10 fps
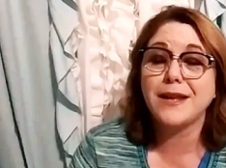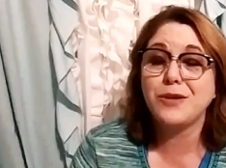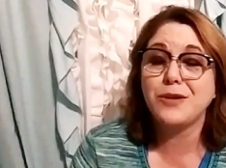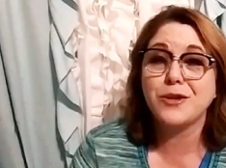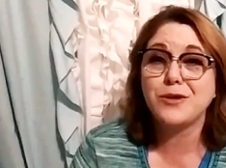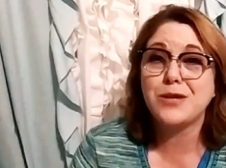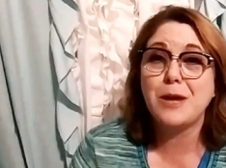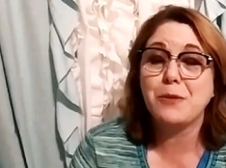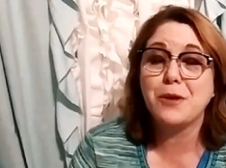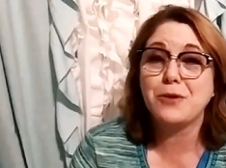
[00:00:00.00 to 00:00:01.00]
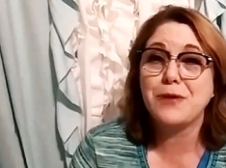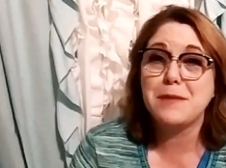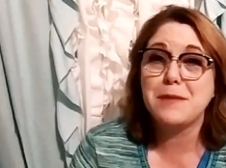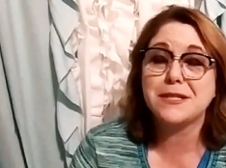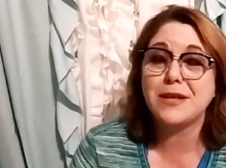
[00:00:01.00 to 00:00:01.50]
You you tell me what your
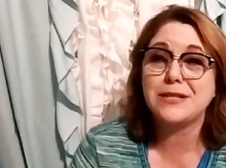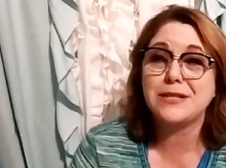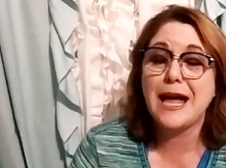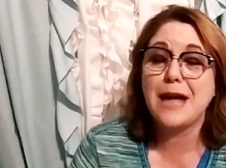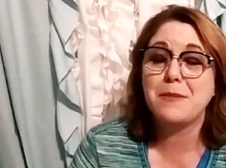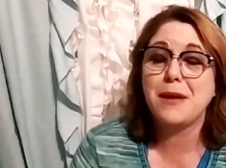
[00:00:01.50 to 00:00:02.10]
name is all the time